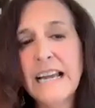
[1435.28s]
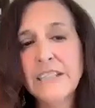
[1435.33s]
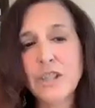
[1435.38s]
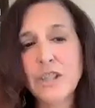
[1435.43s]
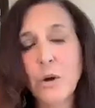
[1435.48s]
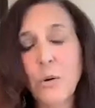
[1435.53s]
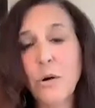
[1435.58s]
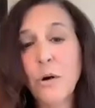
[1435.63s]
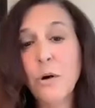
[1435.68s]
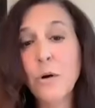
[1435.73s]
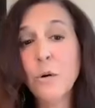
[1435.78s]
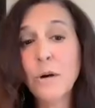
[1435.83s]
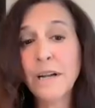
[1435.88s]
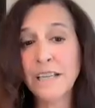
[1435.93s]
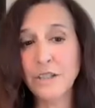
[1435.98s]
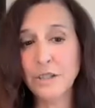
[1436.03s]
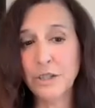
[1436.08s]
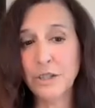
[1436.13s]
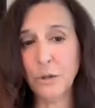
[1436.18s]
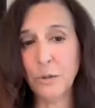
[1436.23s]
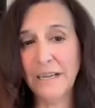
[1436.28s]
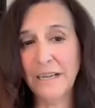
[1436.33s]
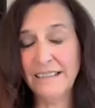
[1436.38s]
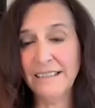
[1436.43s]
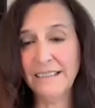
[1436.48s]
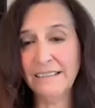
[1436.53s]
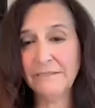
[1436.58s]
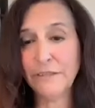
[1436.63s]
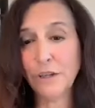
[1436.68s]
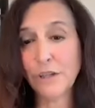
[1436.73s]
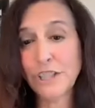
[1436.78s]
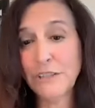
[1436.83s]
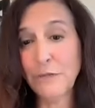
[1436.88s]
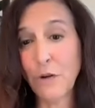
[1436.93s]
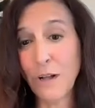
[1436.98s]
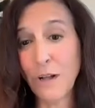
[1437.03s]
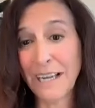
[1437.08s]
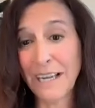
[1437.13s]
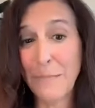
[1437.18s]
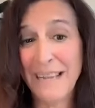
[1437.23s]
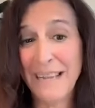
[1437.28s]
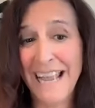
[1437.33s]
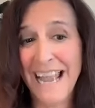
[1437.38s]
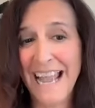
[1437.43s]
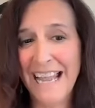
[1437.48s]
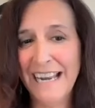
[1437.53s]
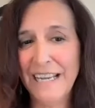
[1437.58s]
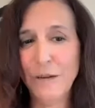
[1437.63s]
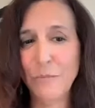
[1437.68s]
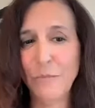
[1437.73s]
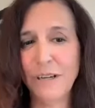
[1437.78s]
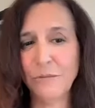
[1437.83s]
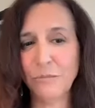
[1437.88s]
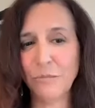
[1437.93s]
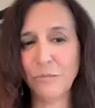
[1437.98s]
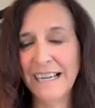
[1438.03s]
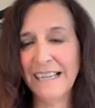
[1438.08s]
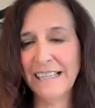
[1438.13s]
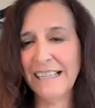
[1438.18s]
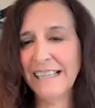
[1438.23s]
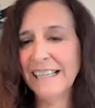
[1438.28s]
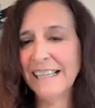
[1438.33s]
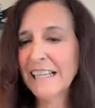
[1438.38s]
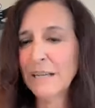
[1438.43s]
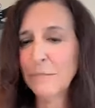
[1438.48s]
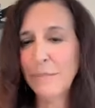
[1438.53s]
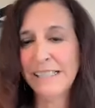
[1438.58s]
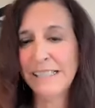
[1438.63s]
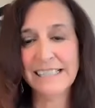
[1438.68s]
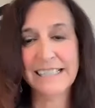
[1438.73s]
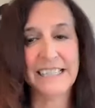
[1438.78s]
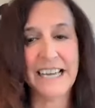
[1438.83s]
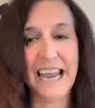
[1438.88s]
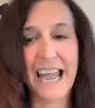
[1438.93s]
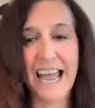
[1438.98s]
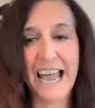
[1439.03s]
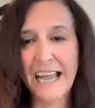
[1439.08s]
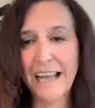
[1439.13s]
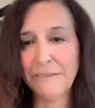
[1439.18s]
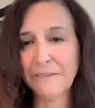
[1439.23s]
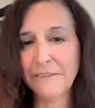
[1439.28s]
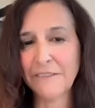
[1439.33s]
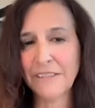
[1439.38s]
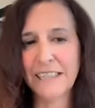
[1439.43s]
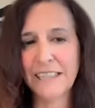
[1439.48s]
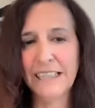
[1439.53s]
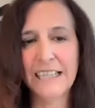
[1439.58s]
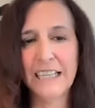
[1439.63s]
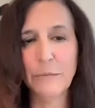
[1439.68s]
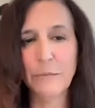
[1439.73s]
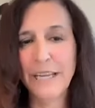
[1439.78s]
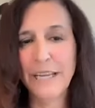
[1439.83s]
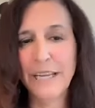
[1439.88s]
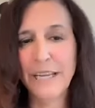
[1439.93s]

Yeah, so who can do it? First of all, it could be anyone, right? It can be staff, it can